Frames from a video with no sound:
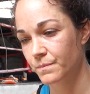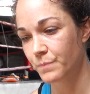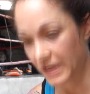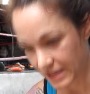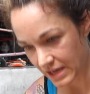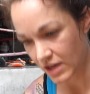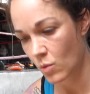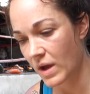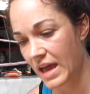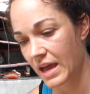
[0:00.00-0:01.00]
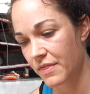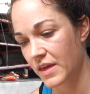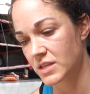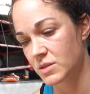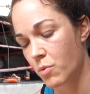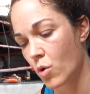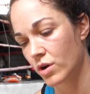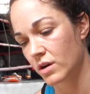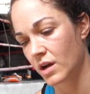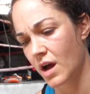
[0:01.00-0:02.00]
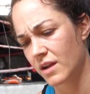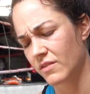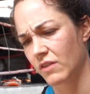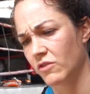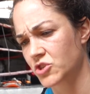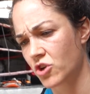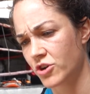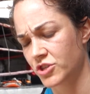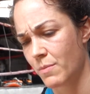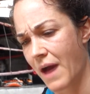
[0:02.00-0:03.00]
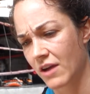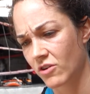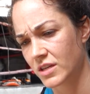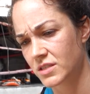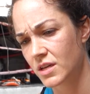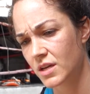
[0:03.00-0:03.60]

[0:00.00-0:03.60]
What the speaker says: But getting away, I think, is important. Kind of like recharging the batteries.